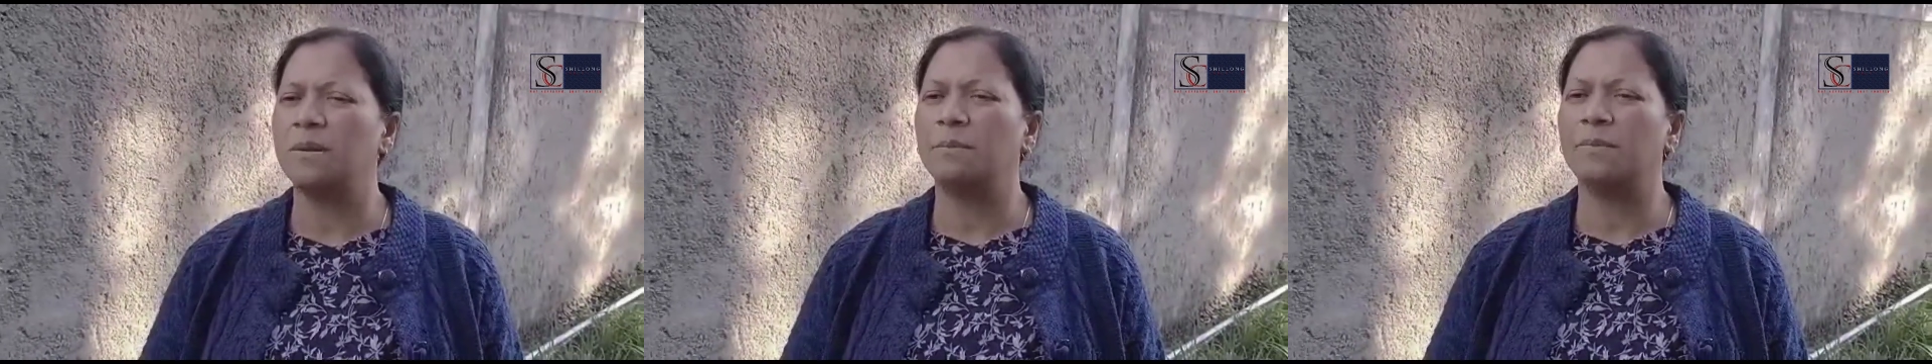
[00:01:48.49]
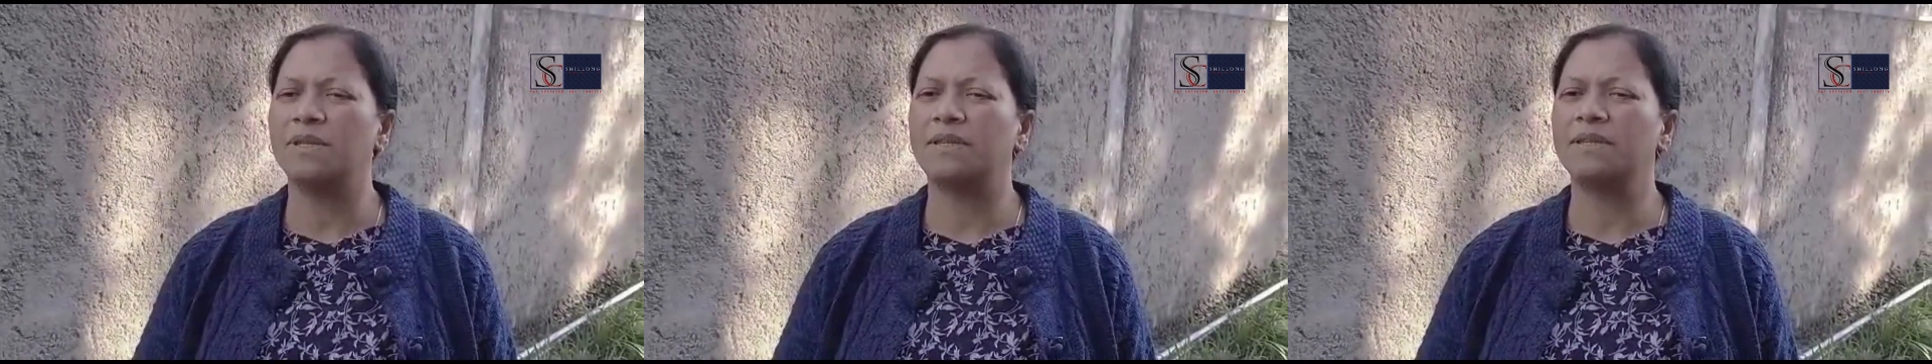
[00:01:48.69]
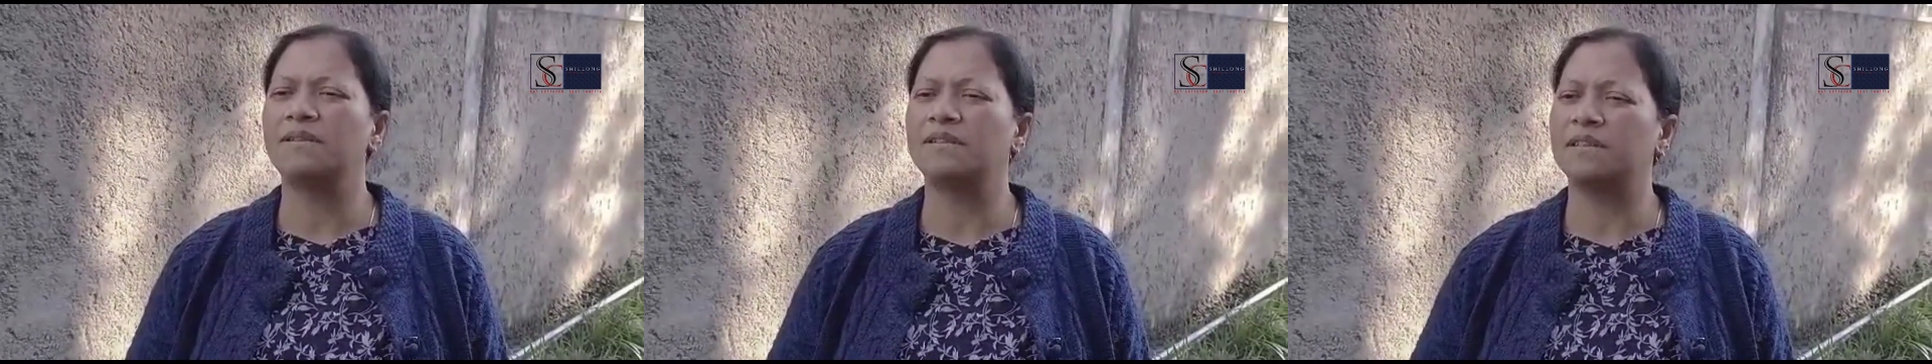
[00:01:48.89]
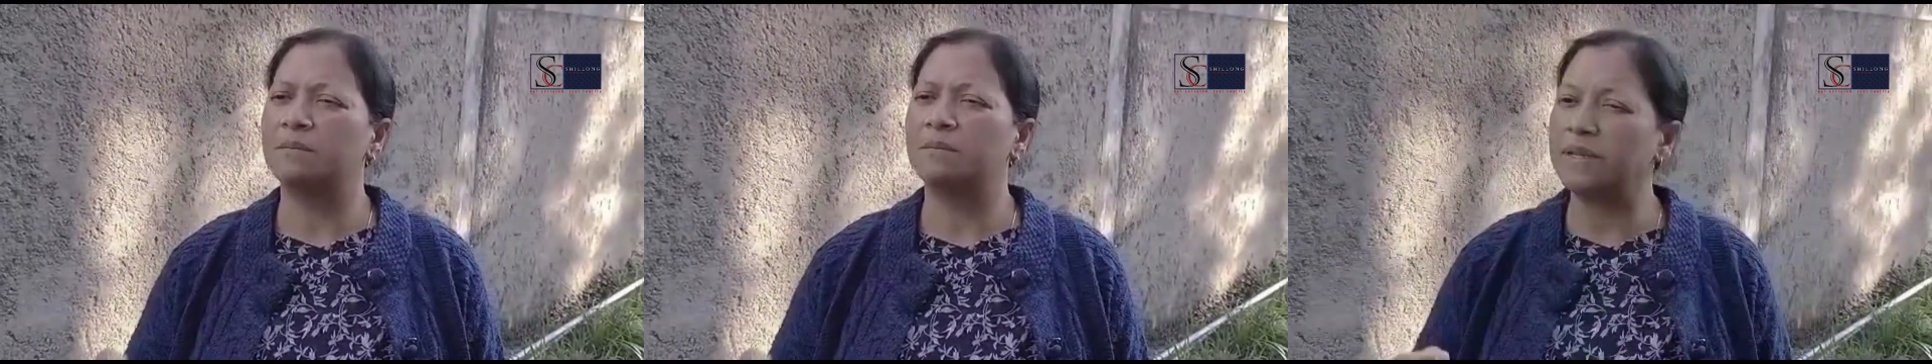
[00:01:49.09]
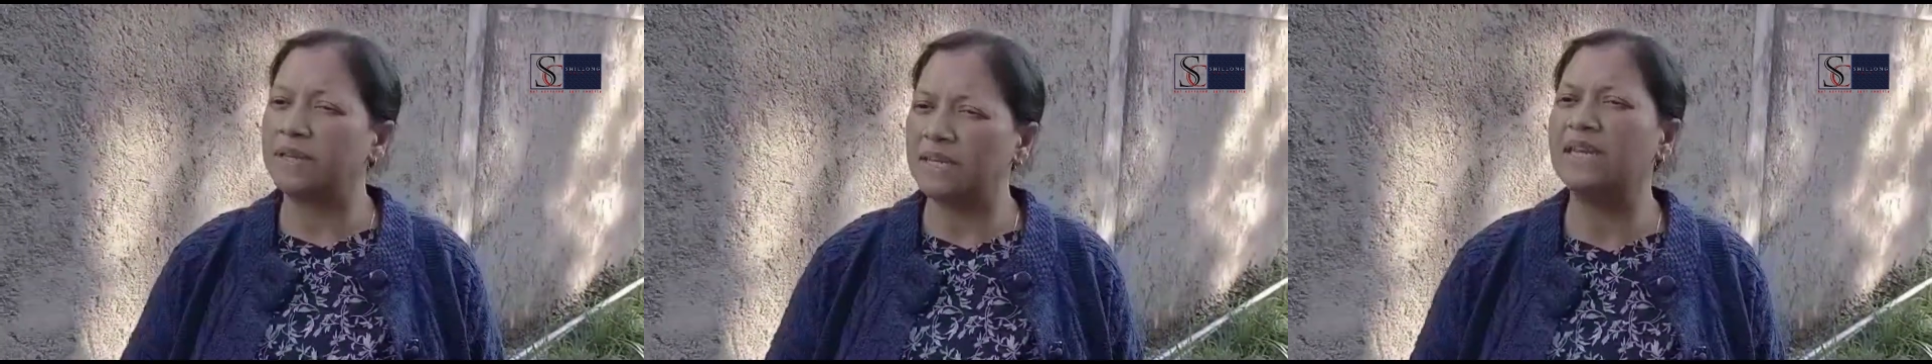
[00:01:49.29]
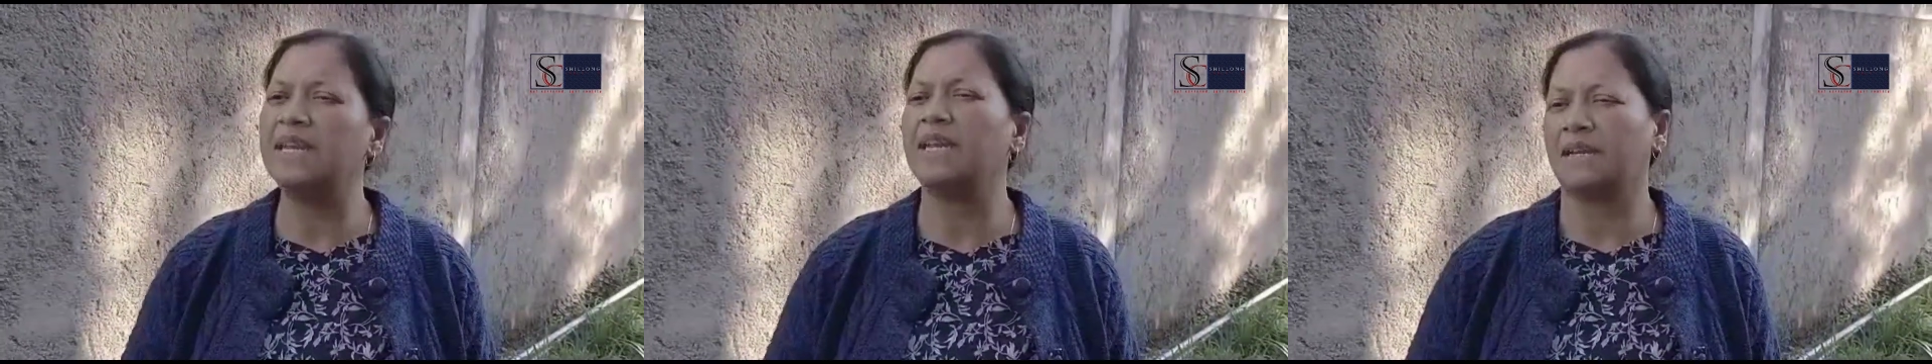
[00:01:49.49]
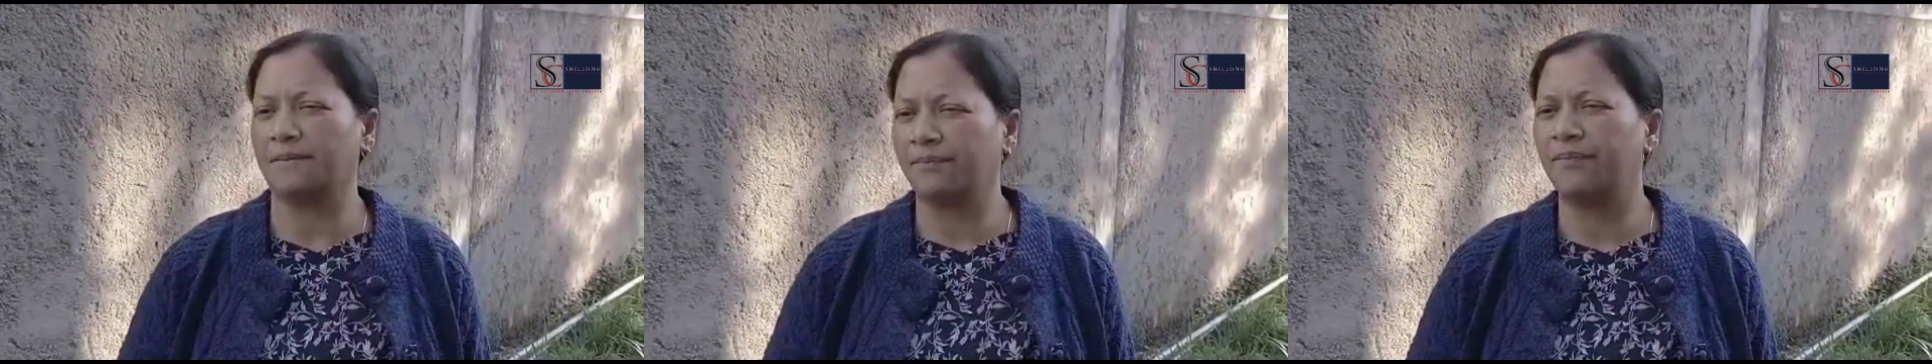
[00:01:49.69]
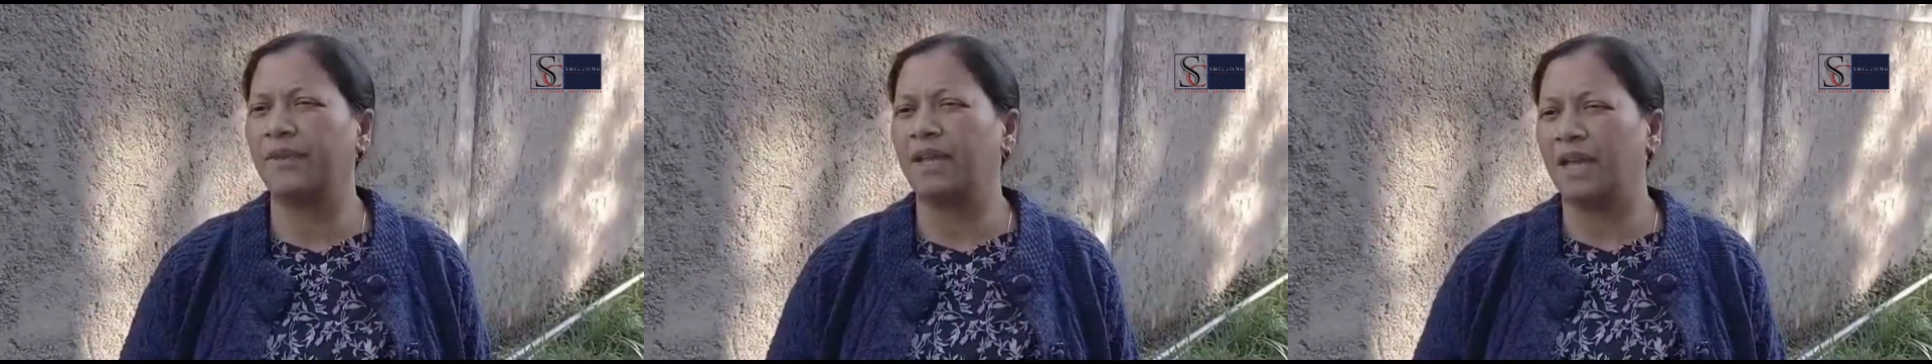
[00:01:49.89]
But this is a
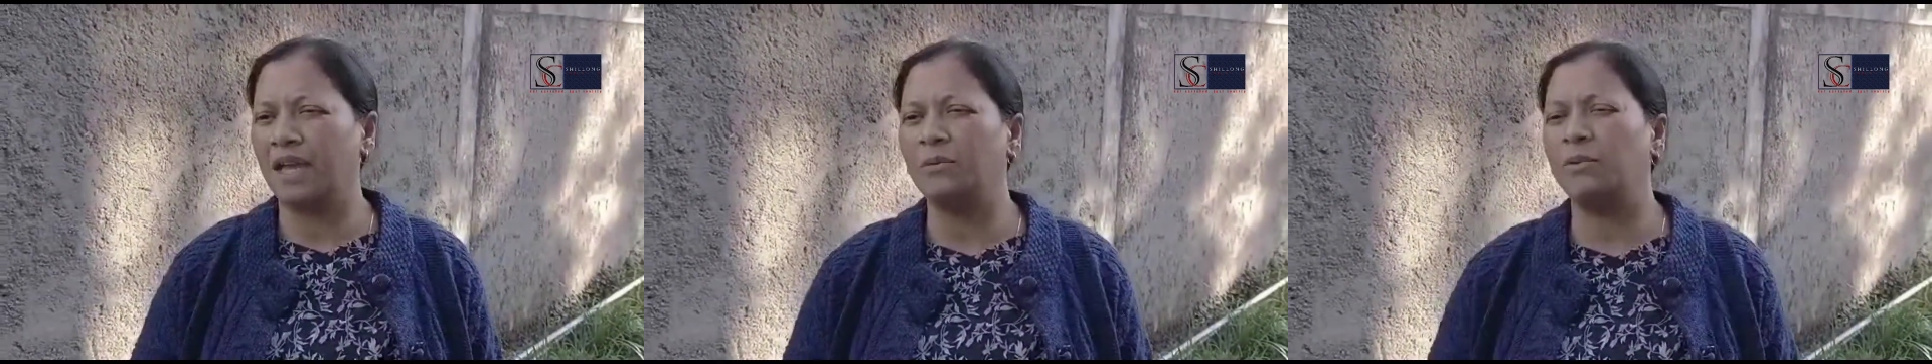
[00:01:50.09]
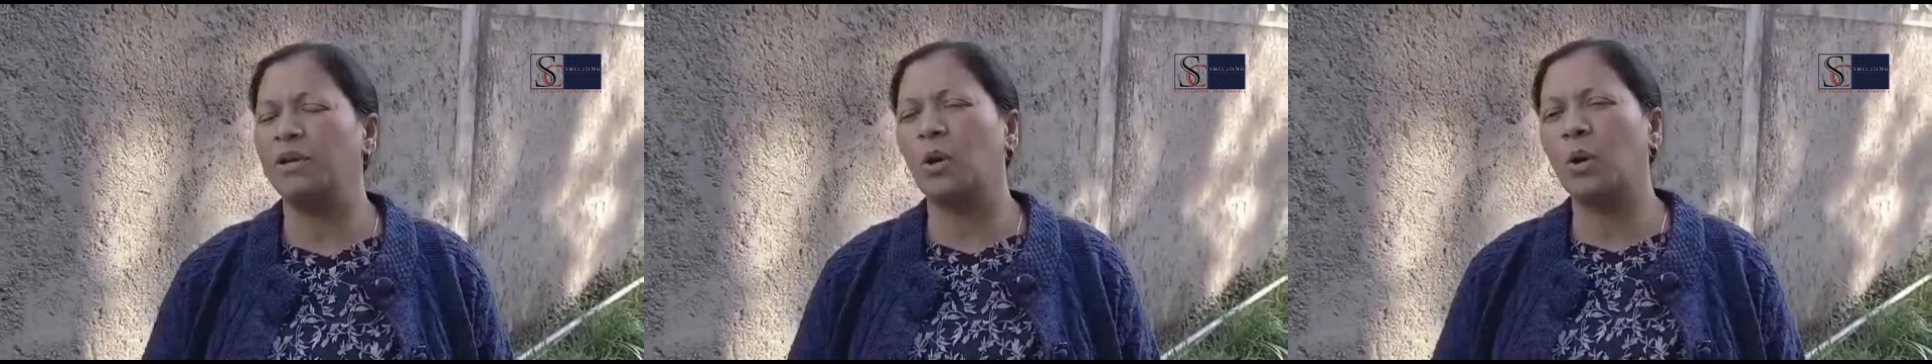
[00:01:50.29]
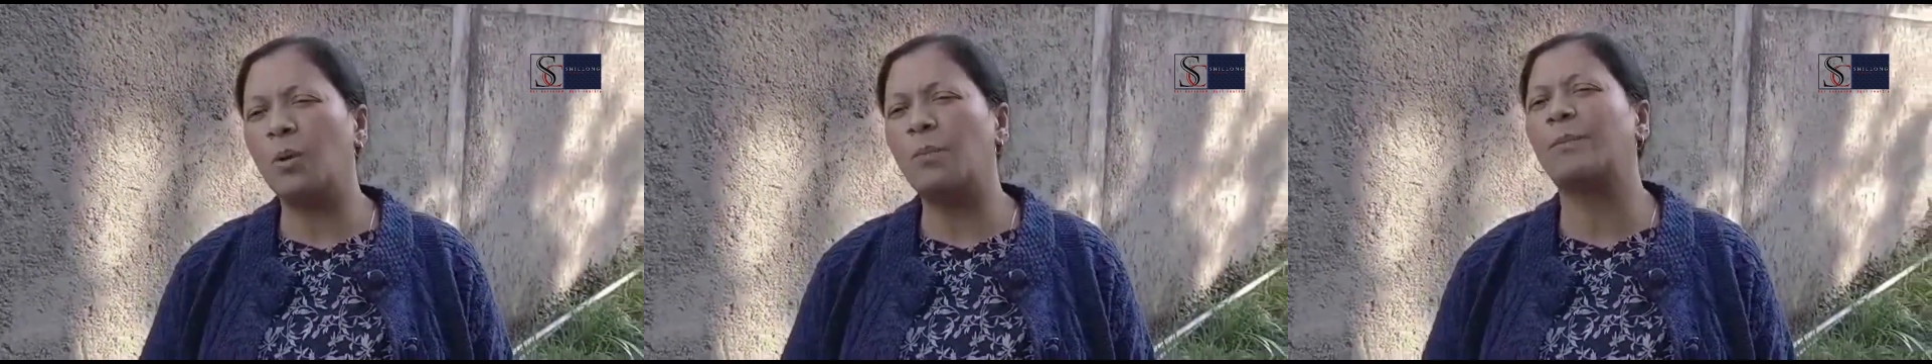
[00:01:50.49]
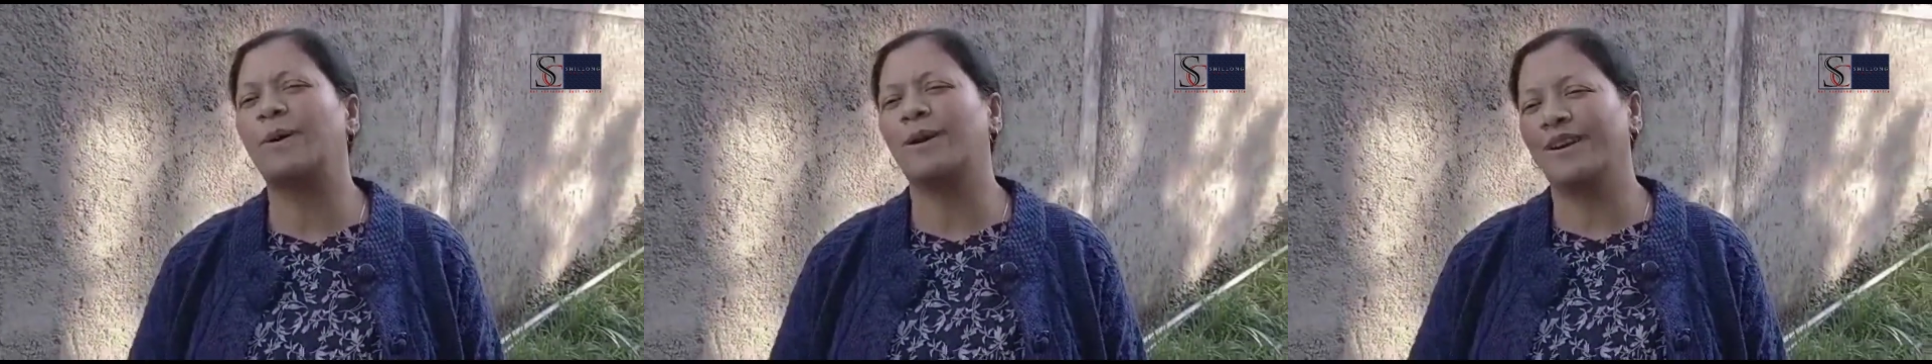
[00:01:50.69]
beginning, and we hope